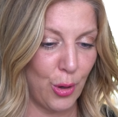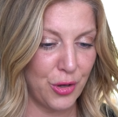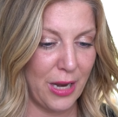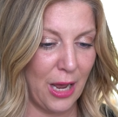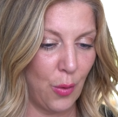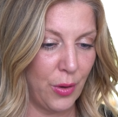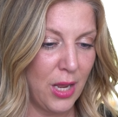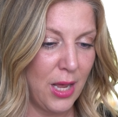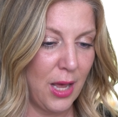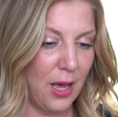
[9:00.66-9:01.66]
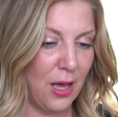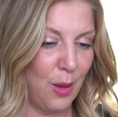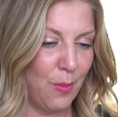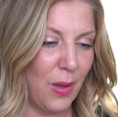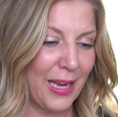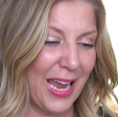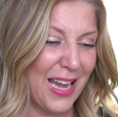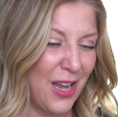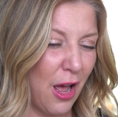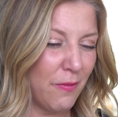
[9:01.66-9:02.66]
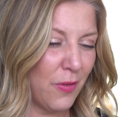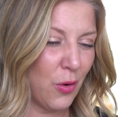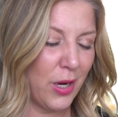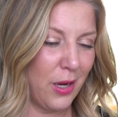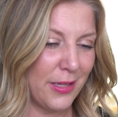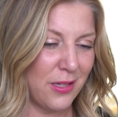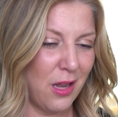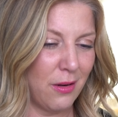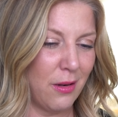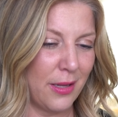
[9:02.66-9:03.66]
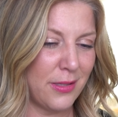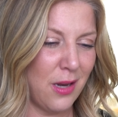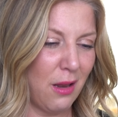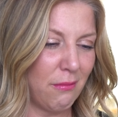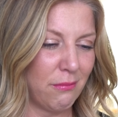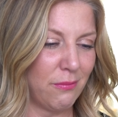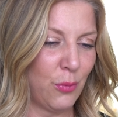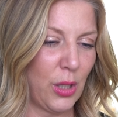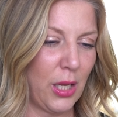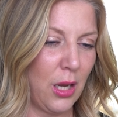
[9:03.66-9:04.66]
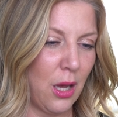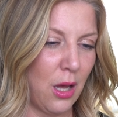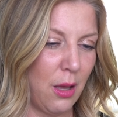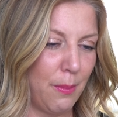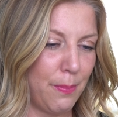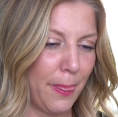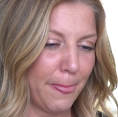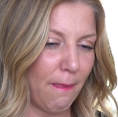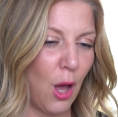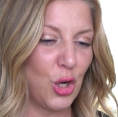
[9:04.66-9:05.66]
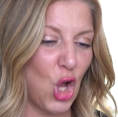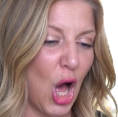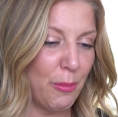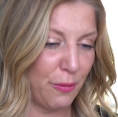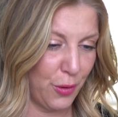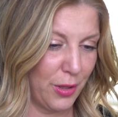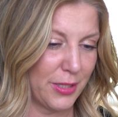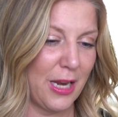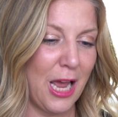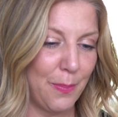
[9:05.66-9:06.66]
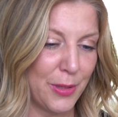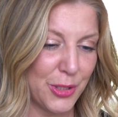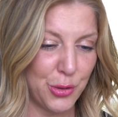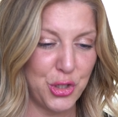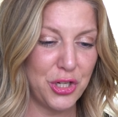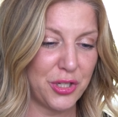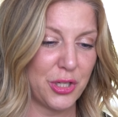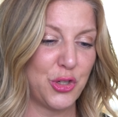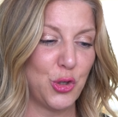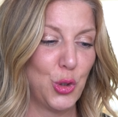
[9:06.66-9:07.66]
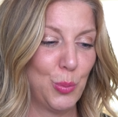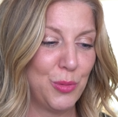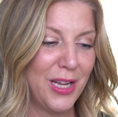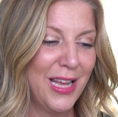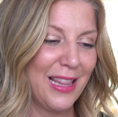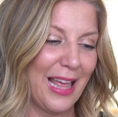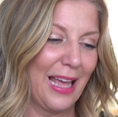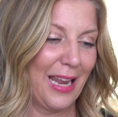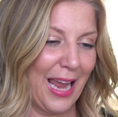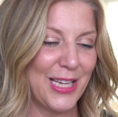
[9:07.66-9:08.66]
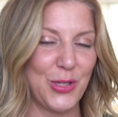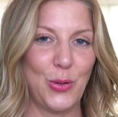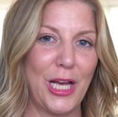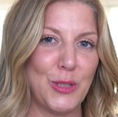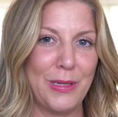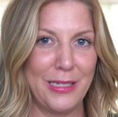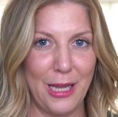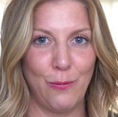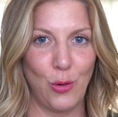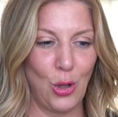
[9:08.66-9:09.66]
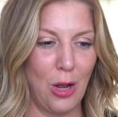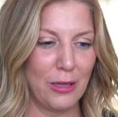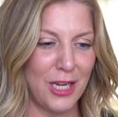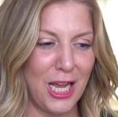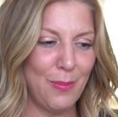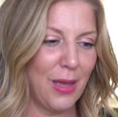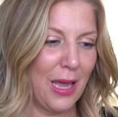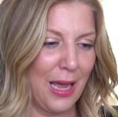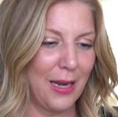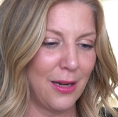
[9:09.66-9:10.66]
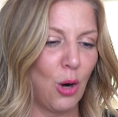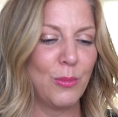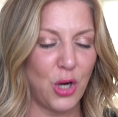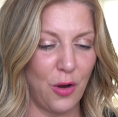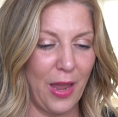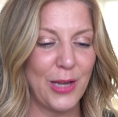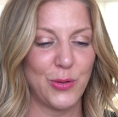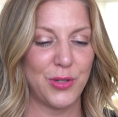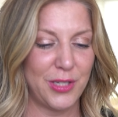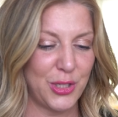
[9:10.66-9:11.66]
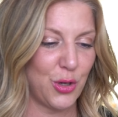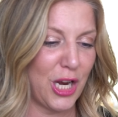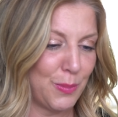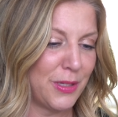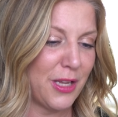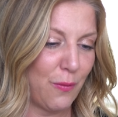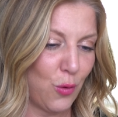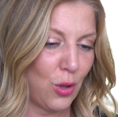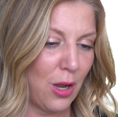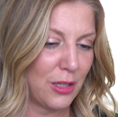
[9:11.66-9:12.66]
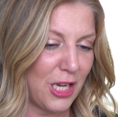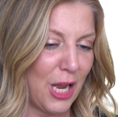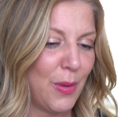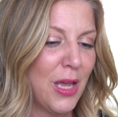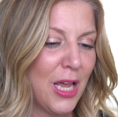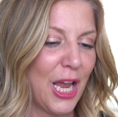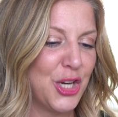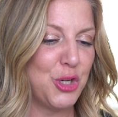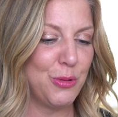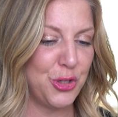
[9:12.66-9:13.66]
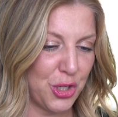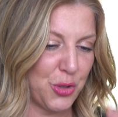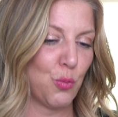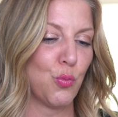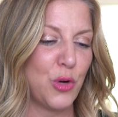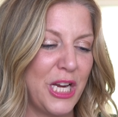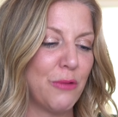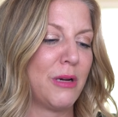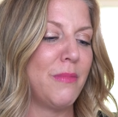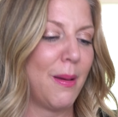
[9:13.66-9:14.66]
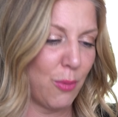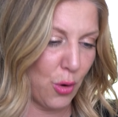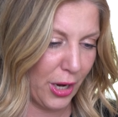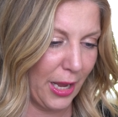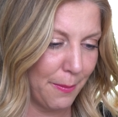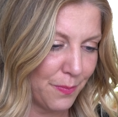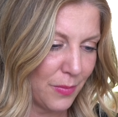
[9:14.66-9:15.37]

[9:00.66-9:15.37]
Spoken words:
her down. Again, it's not really uncommon for this to happen. So she just assumed that Hazel has been dead for a long time that Hazel's sister has been dead for a long time, and she was just remembering it.